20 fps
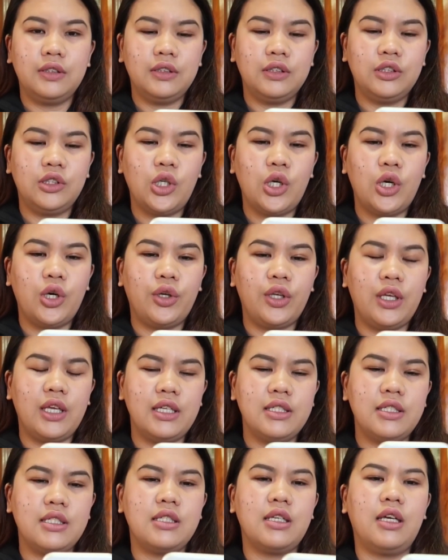So
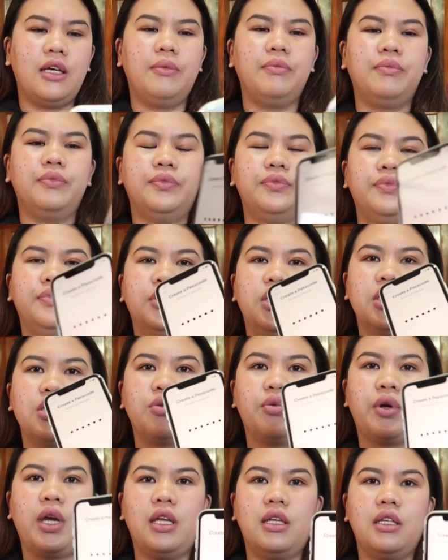yes, just
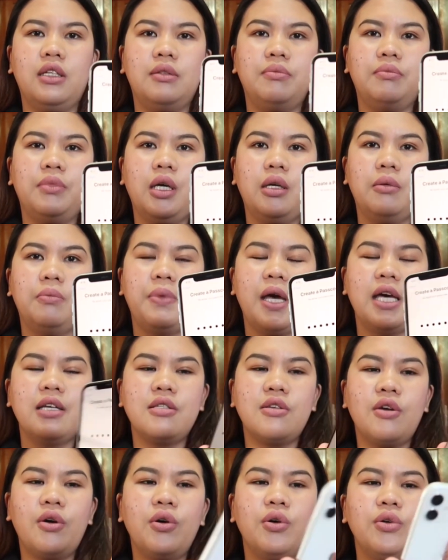created my
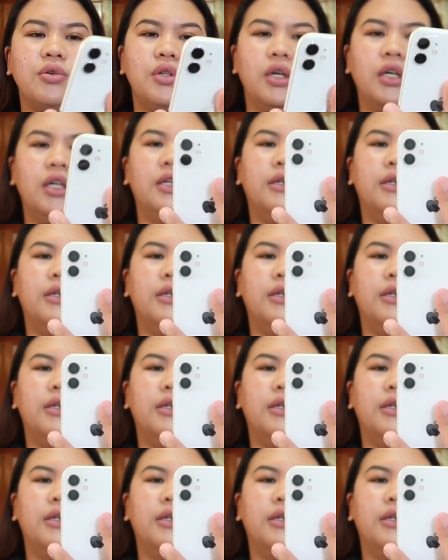passcode.